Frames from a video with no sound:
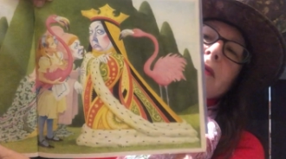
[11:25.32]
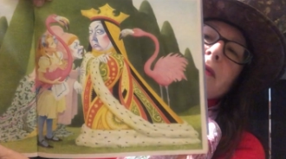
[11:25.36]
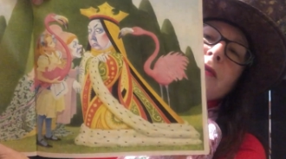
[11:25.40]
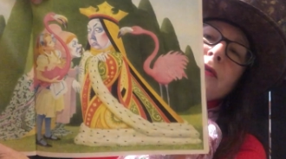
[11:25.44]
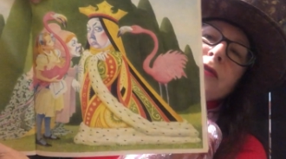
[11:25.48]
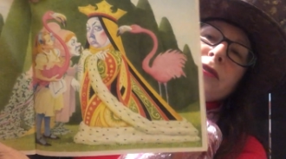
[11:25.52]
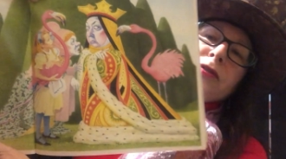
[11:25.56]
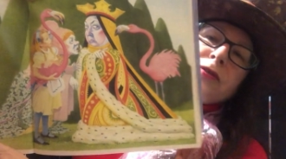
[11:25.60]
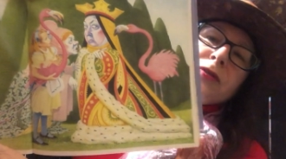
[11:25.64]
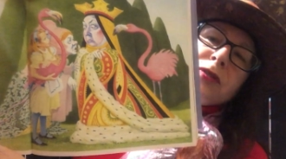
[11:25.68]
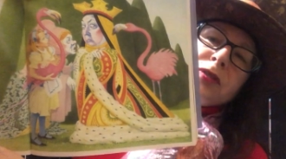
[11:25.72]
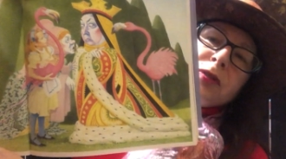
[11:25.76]

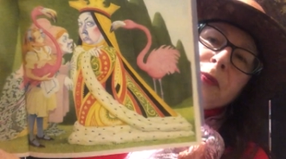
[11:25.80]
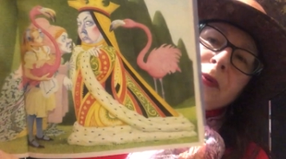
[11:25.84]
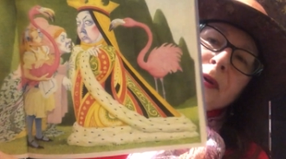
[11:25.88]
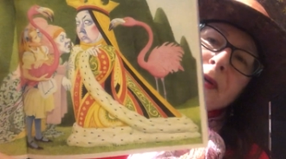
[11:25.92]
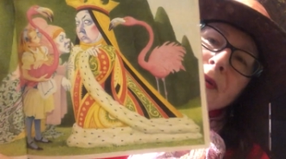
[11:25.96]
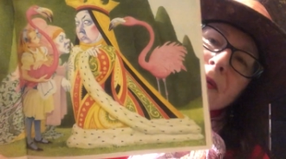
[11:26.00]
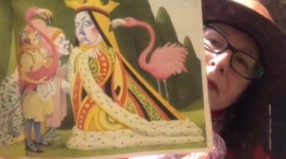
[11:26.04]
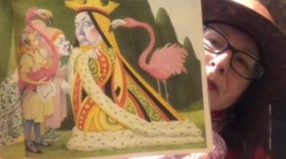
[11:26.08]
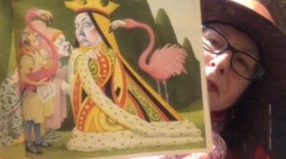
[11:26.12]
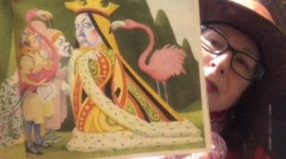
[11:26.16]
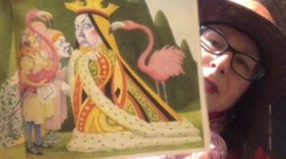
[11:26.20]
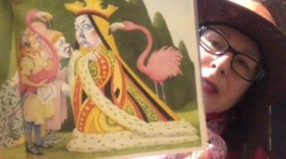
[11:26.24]
So
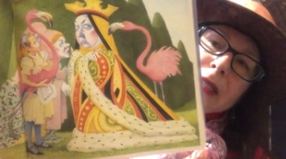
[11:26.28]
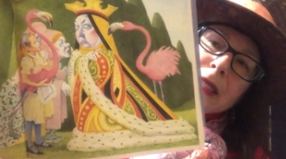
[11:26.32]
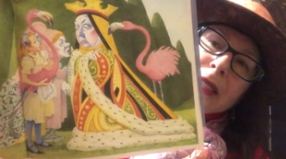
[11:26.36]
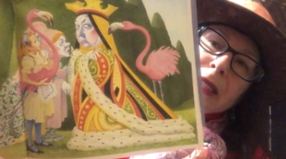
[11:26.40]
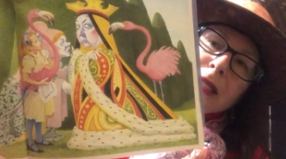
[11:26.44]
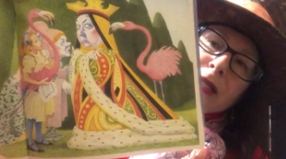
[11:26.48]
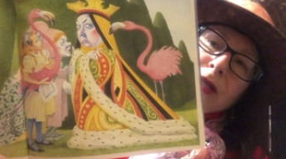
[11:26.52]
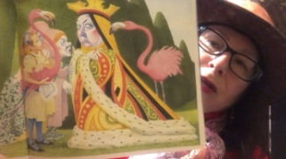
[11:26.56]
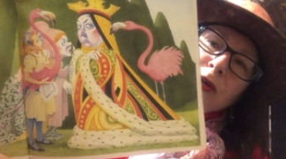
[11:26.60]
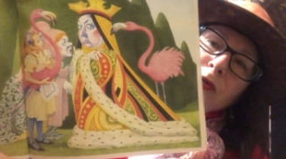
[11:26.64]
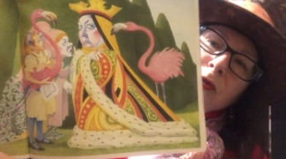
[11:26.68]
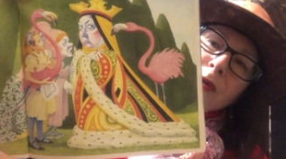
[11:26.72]
supposedly
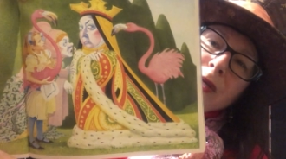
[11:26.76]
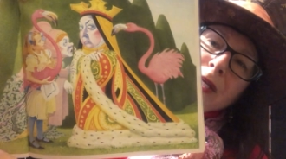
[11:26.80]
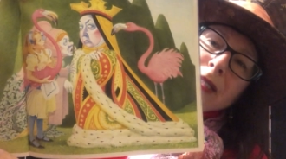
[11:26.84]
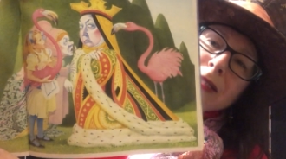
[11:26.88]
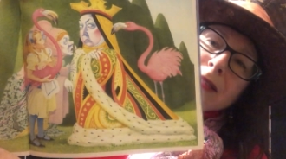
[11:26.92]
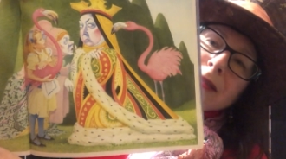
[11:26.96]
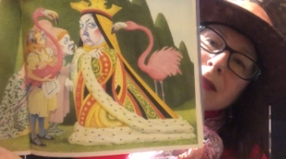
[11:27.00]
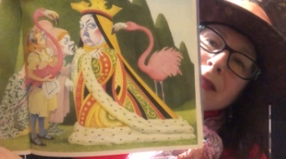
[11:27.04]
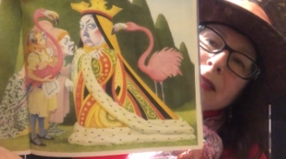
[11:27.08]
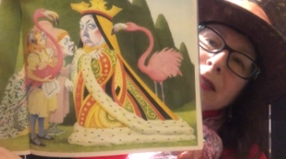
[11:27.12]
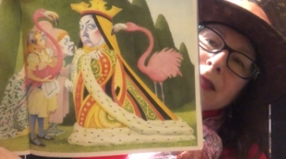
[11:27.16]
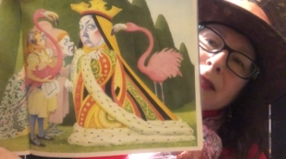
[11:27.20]
the queen
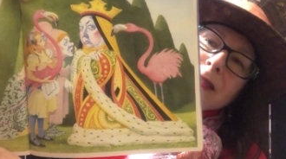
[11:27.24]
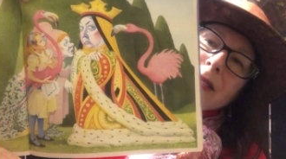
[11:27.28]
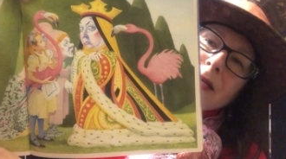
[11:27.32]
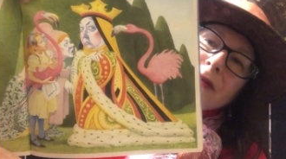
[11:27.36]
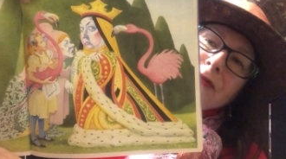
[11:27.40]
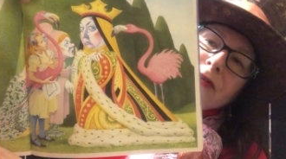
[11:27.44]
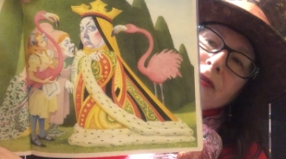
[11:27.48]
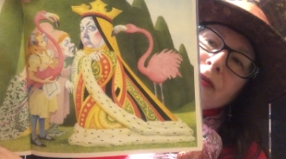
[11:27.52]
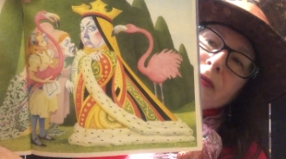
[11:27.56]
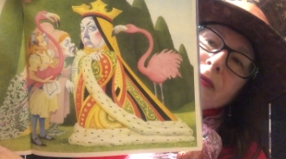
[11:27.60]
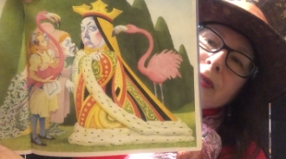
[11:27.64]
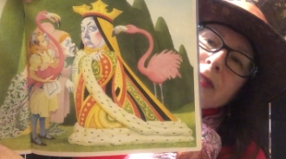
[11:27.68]
says
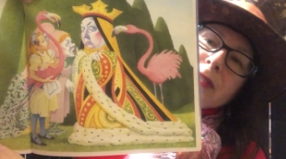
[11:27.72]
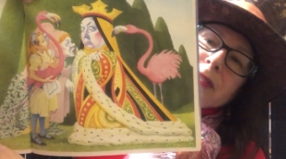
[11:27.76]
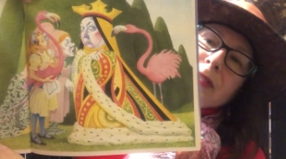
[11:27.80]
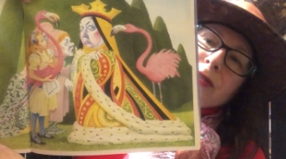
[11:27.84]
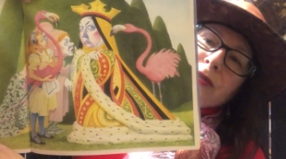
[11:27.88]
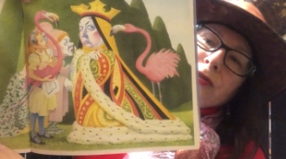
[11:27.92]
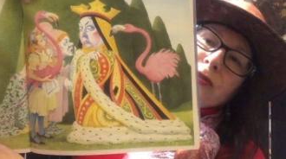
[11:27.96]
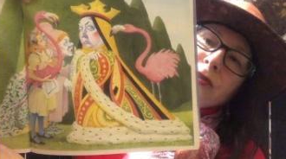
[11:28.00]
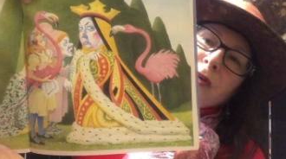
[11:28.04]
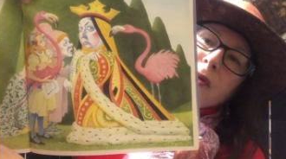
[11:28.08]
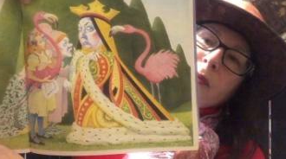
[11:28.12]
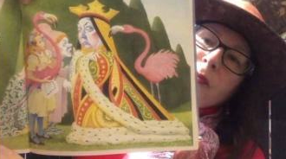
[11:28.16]
everyone's in
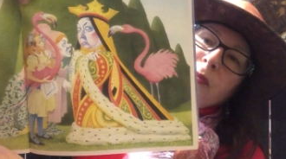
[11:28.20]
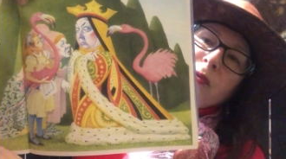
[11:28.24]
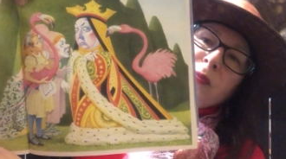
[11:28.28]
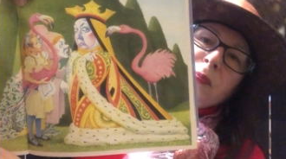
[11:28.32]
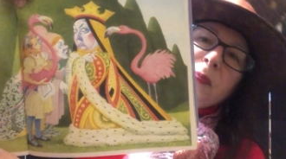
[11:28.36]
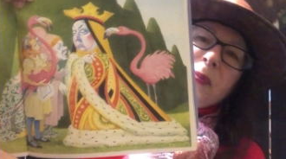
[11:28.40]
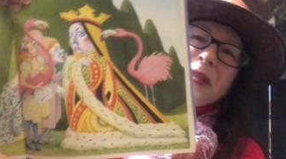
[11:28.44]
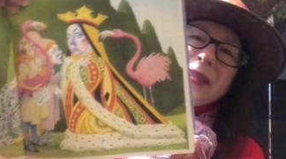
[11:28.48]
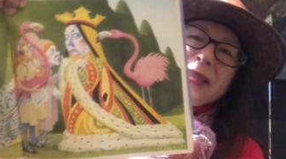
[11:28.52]
trouble, but